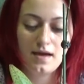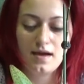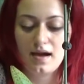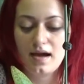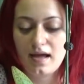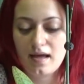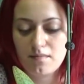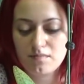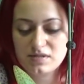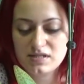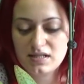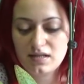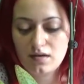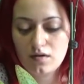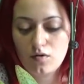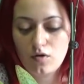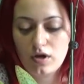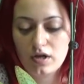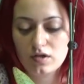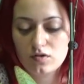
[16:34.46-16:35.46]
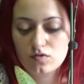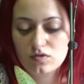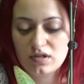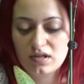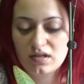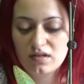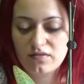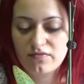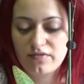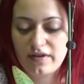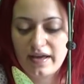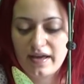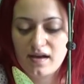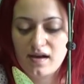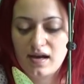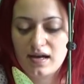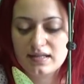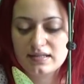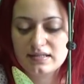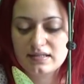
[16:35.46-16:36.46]
I am still going to think if I
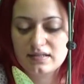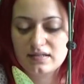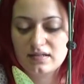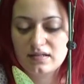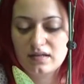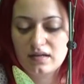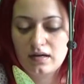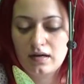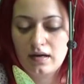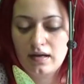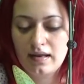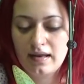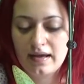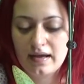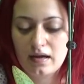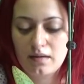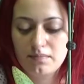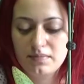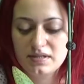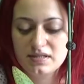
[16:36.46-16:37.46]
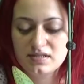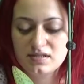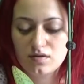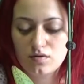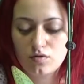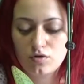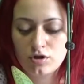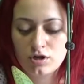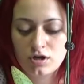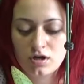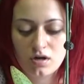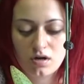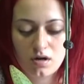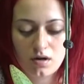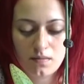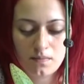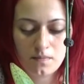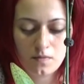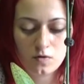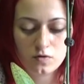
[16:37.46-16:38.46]
add leca beads or
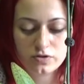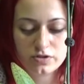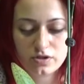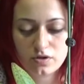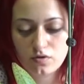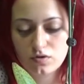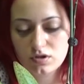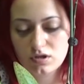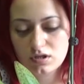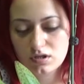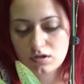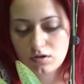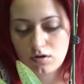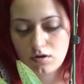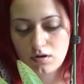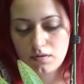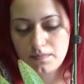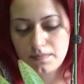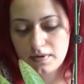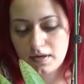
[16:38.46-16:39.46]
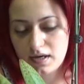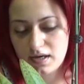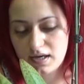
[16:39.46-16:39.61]
moss on the top.